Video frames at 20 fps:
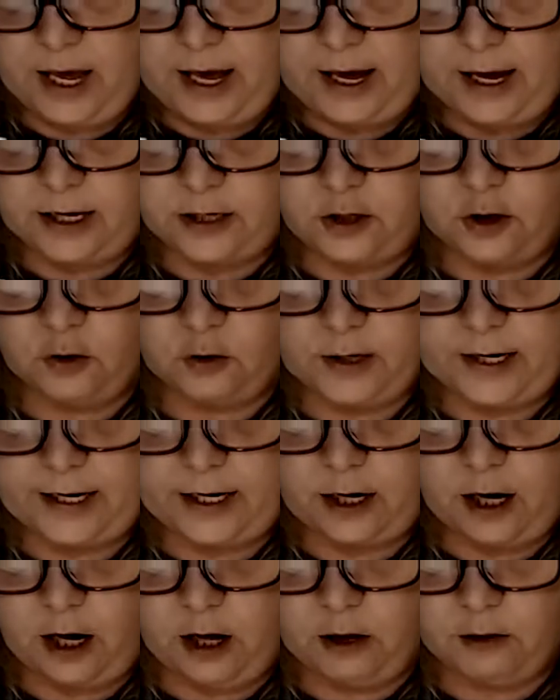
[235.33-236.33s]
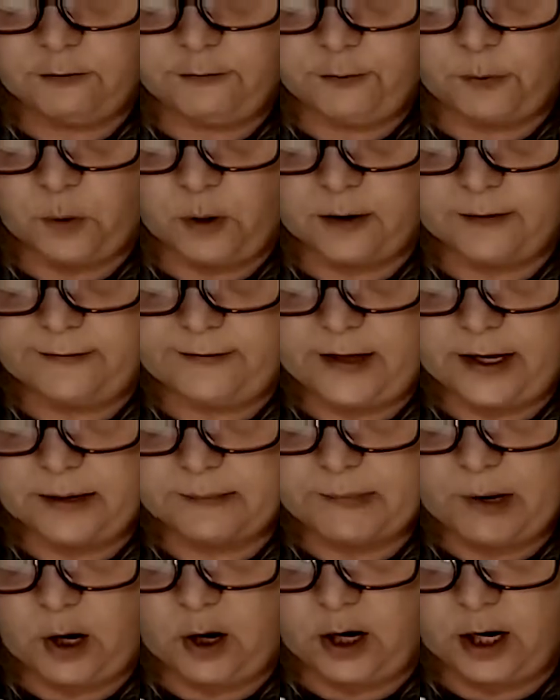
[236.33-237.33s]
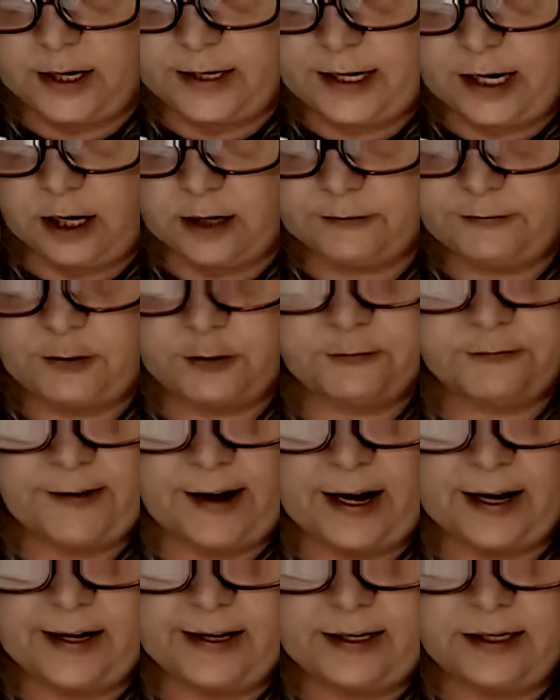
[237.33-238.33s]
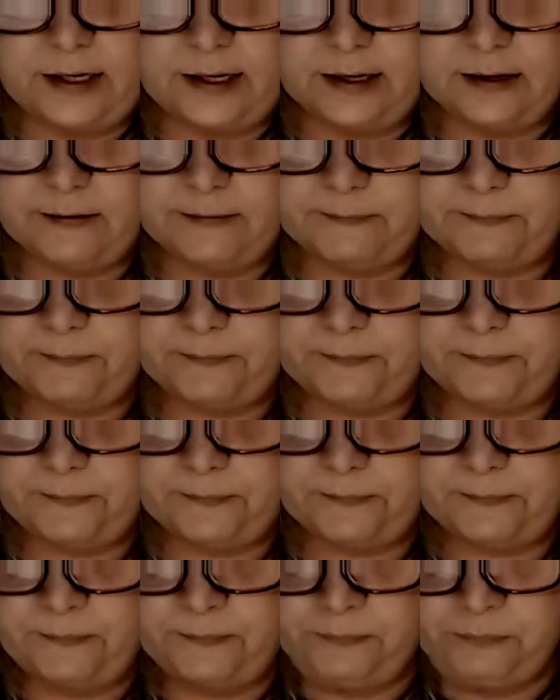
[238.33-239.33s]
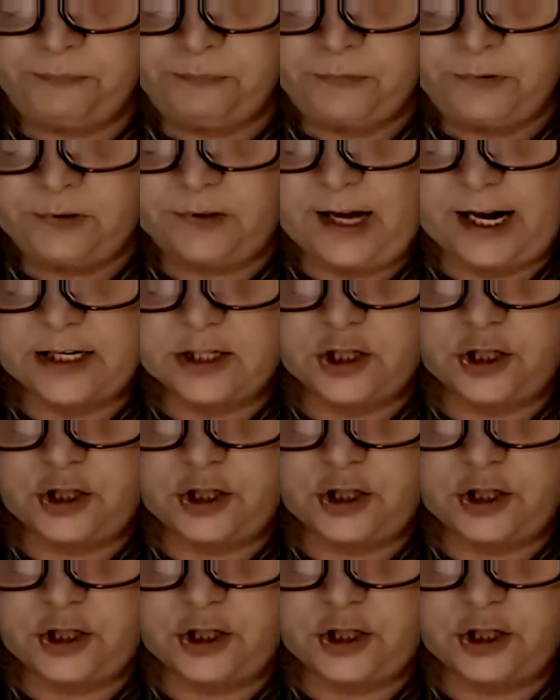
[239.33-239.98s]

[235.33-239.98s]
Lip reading: and you'll get all 4 of them on. Now, if you find that